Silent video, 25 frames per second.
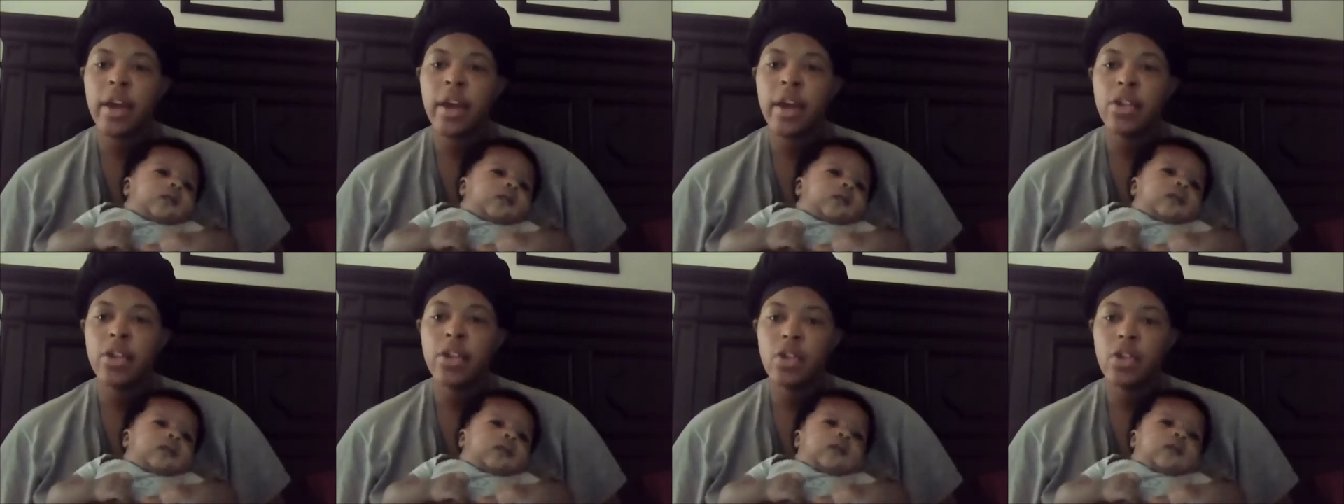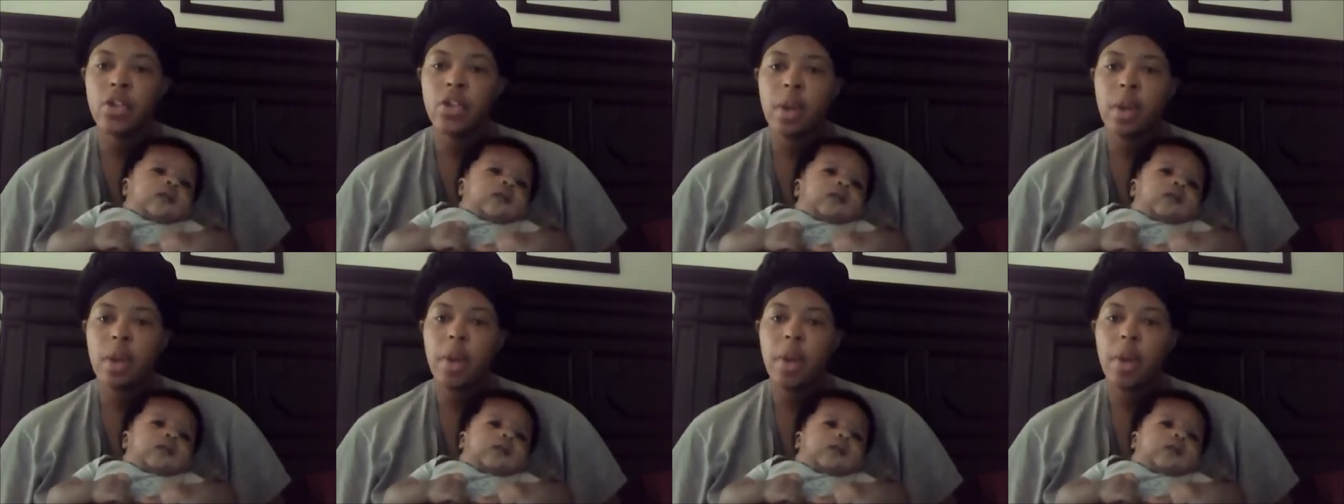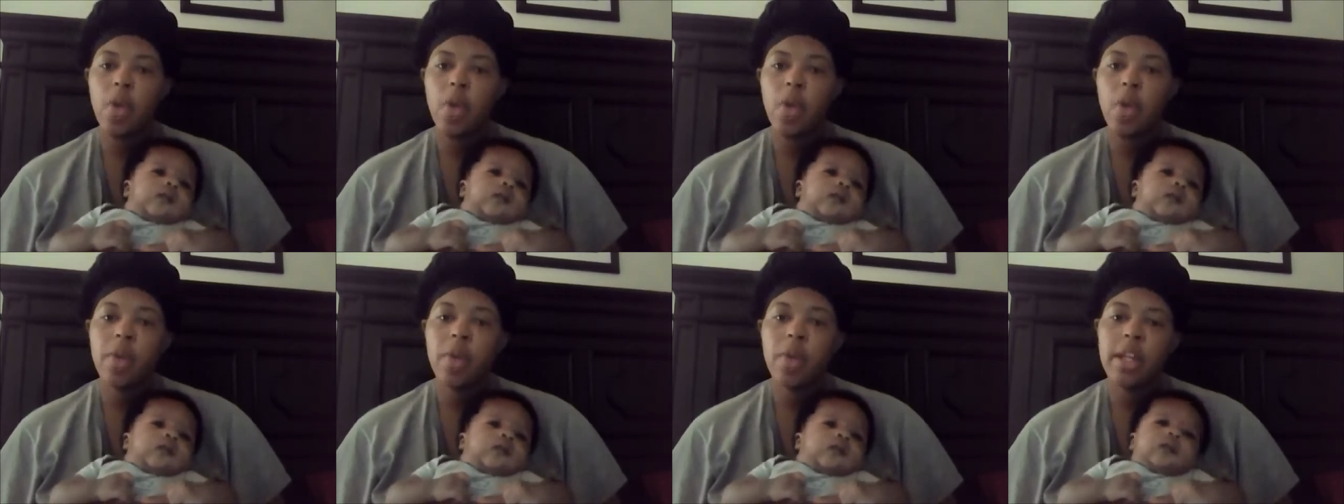Speaker 1: so I'm
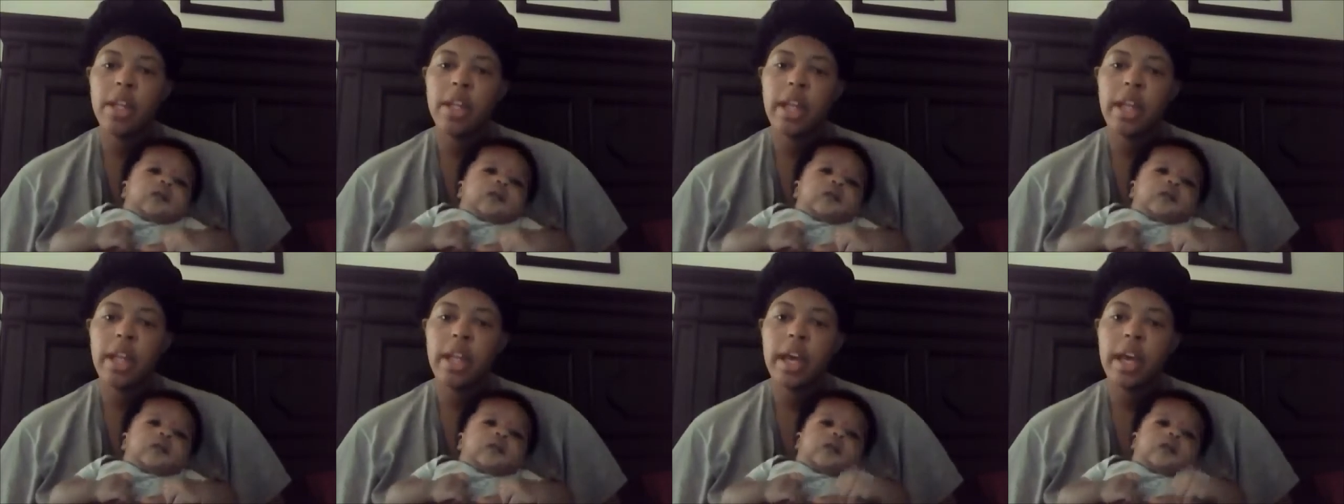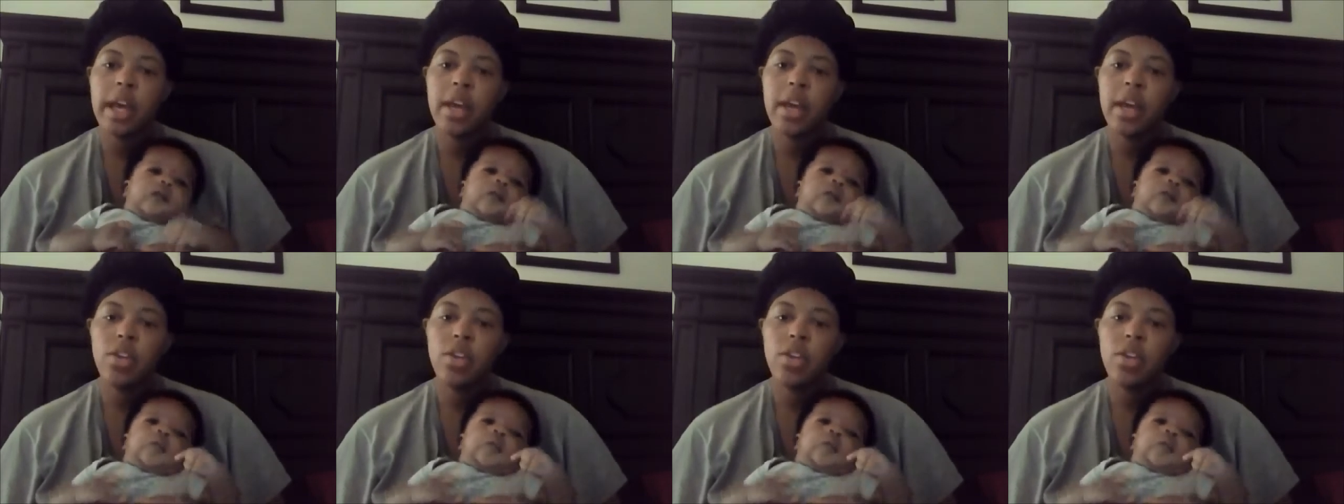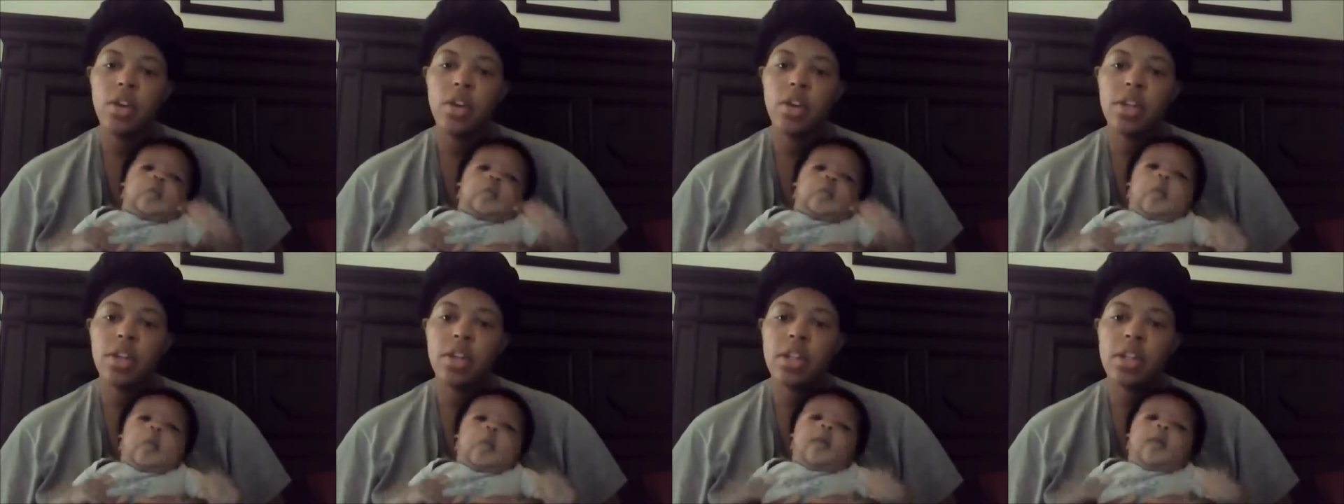hoping that, you
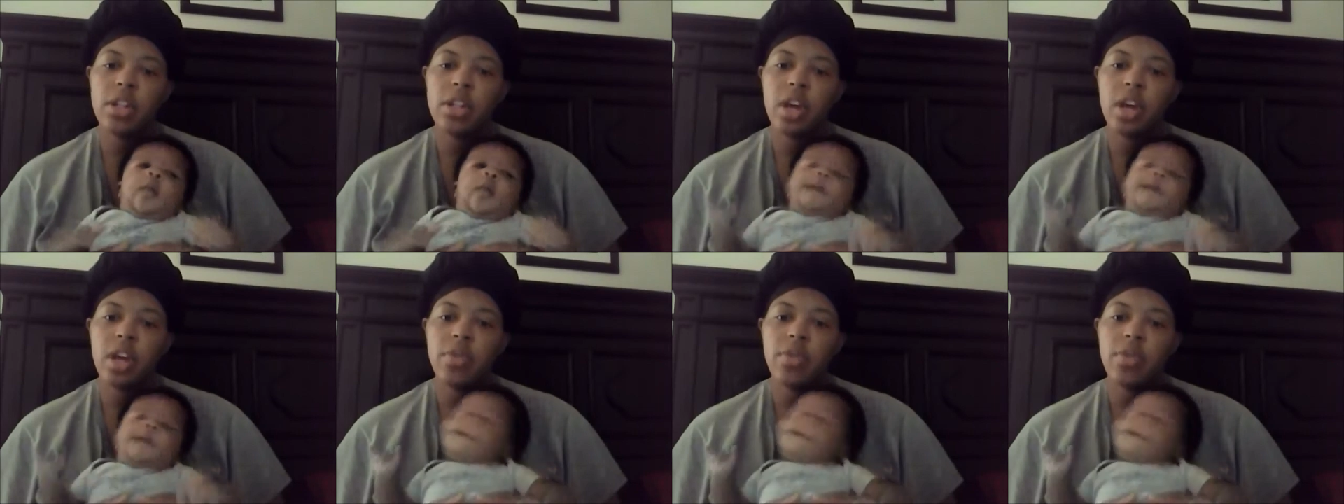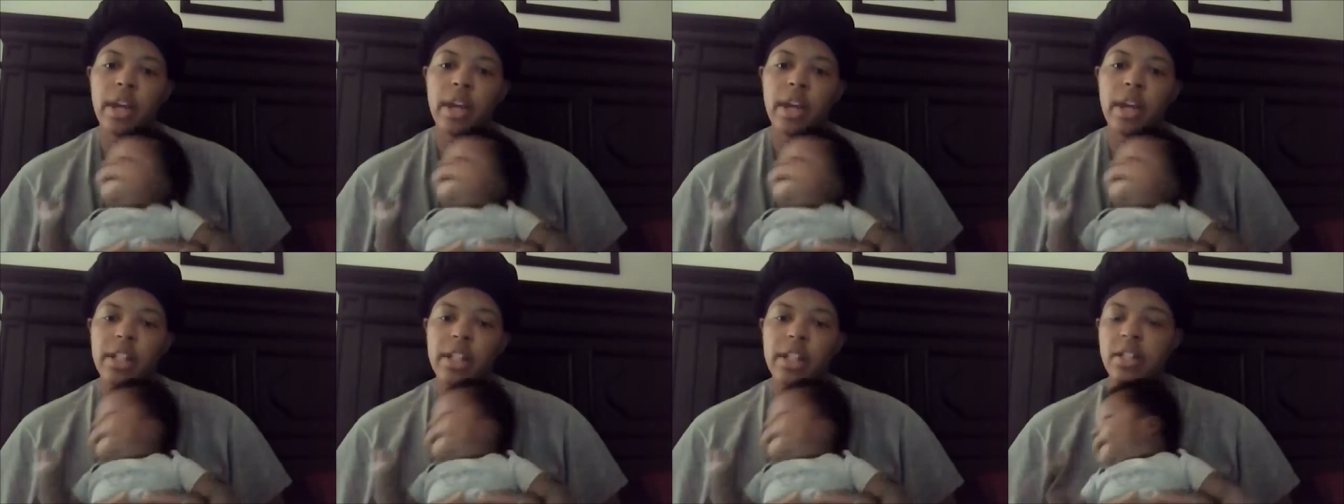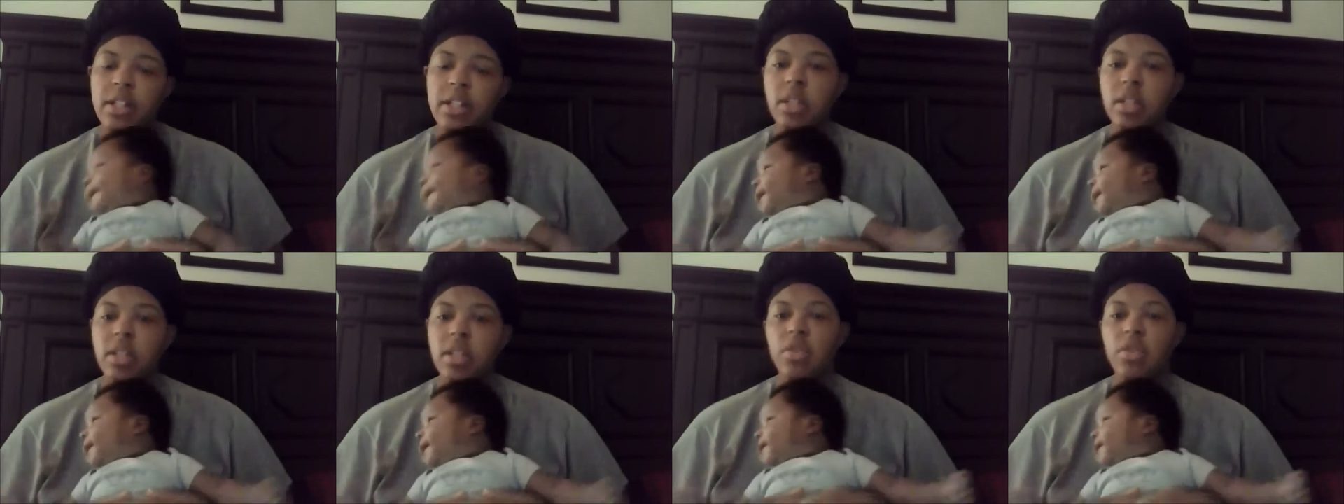know, this arthritis and
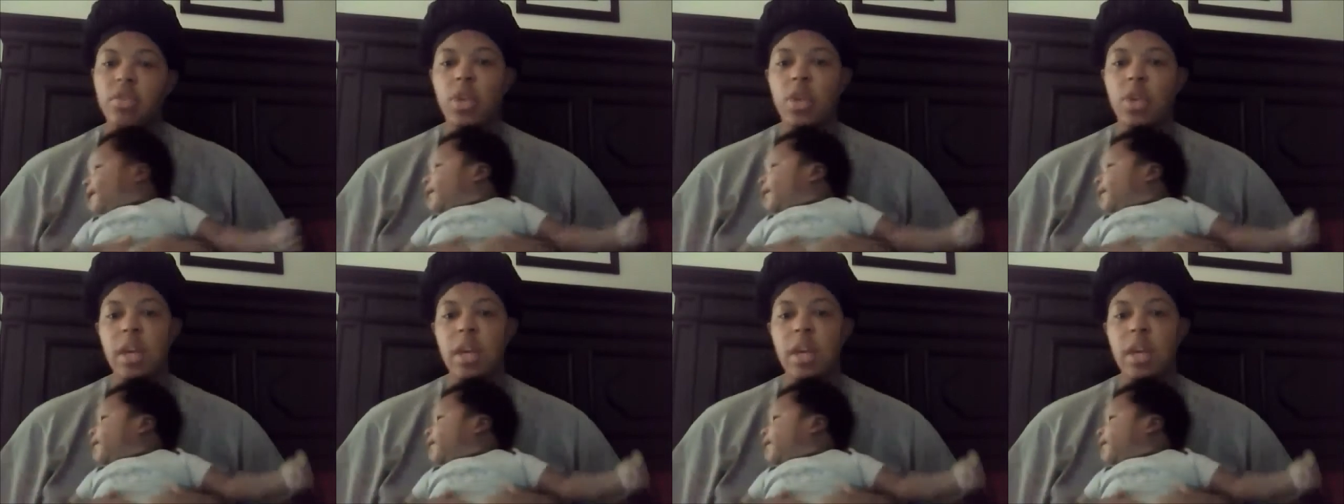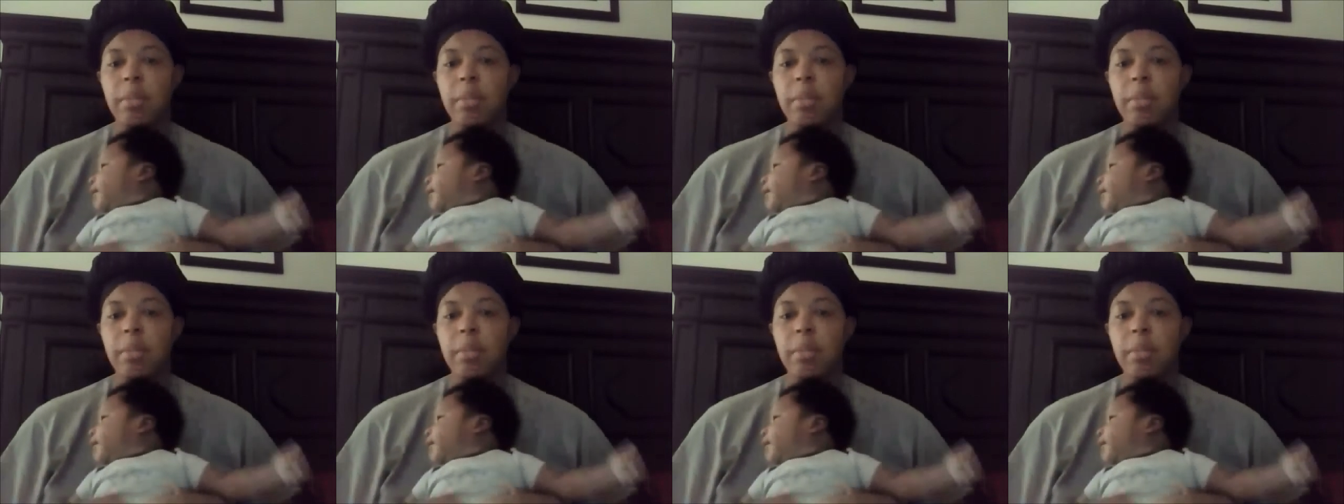stuff will get